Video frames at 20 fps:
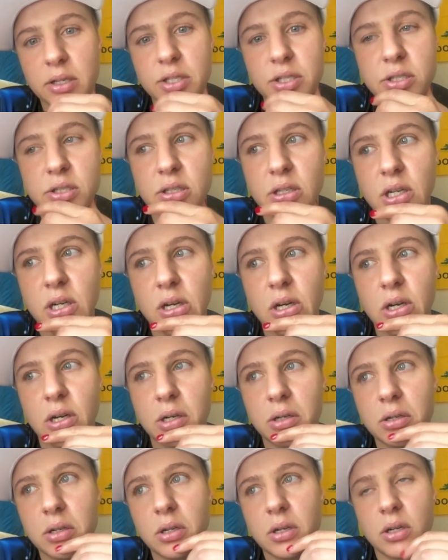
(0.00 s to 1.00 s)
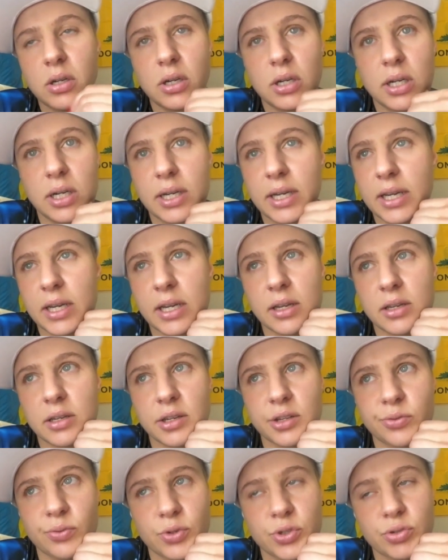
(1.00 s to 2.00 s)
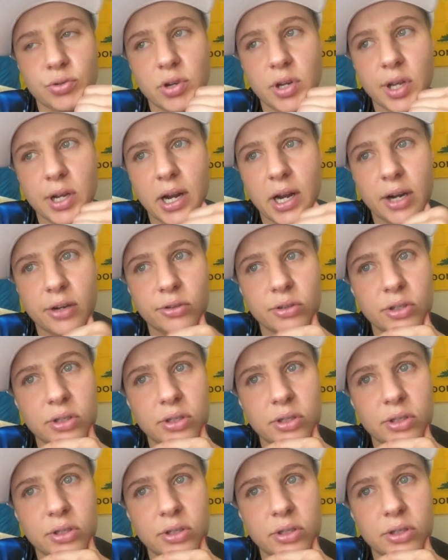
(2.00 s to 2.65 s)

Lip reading: So, and it was really hard.